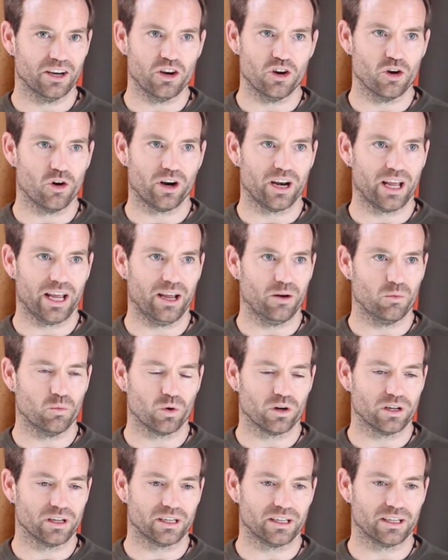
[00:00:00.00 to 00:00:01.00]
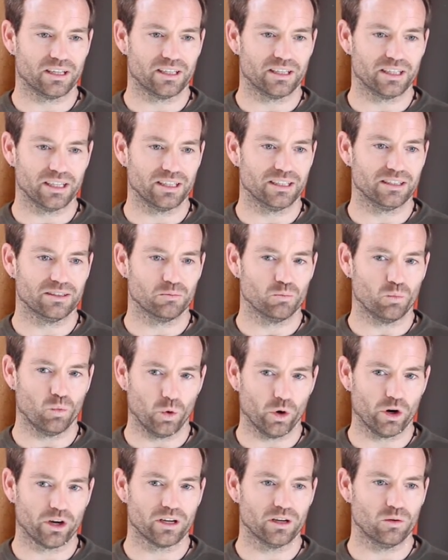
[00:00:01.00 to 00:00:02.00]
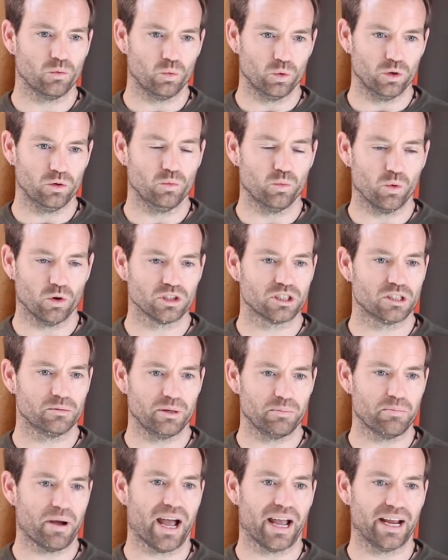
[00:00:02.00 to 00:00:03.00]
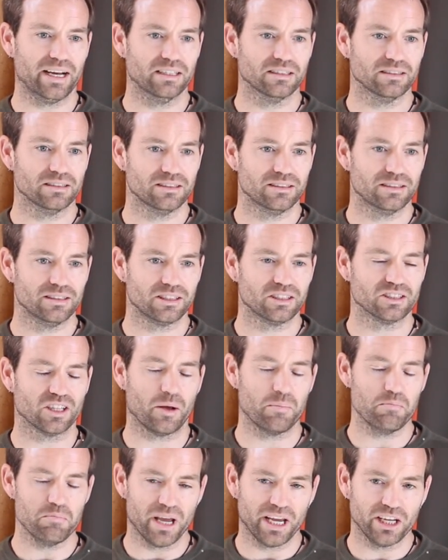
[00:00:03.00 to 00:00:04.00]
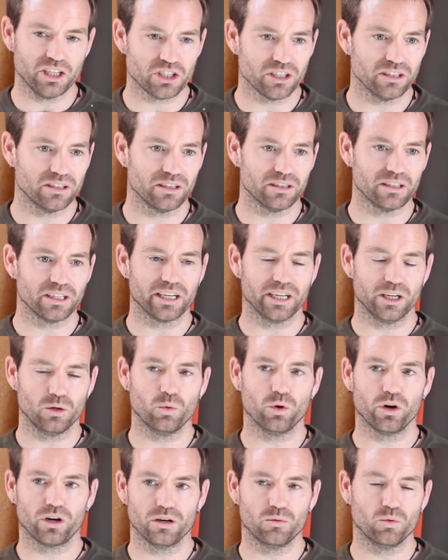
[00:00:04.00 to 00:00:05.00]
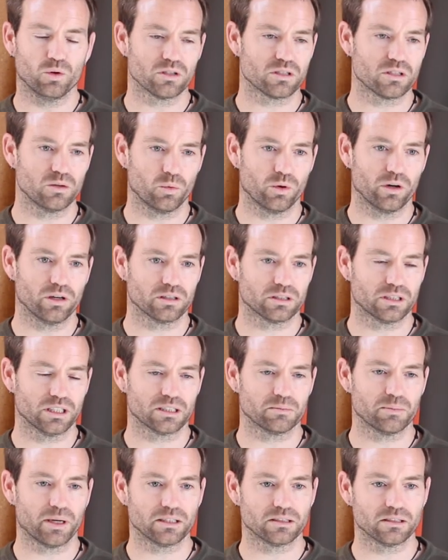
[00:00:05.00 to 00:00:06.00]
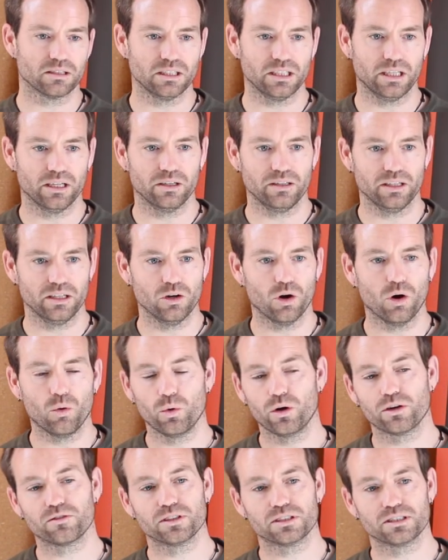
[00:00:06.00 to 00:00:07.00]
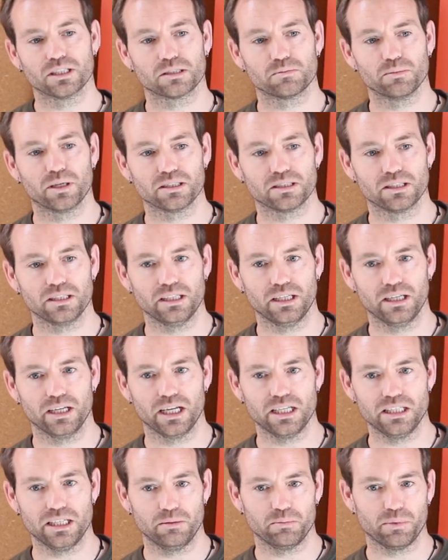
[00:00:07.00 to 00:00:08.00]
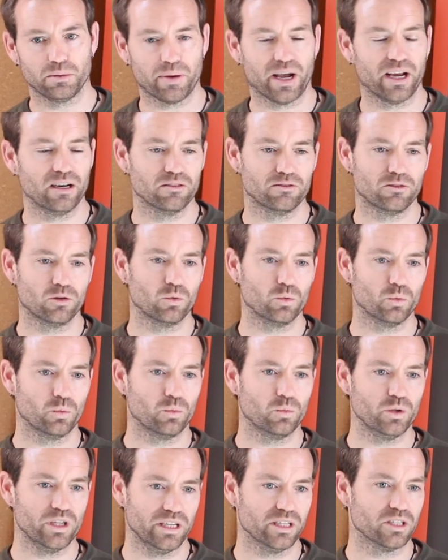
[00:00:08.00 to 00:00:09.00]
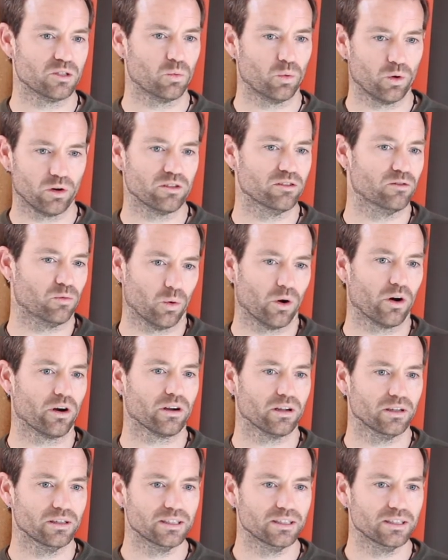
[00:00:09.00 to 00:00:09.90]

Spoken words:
not at what a gig worker would want to be paid. Because I imagine that the gig worker wants to work 6 months of the year and then not work for 6 months of the year, and you'd be paid a full year's worth of work.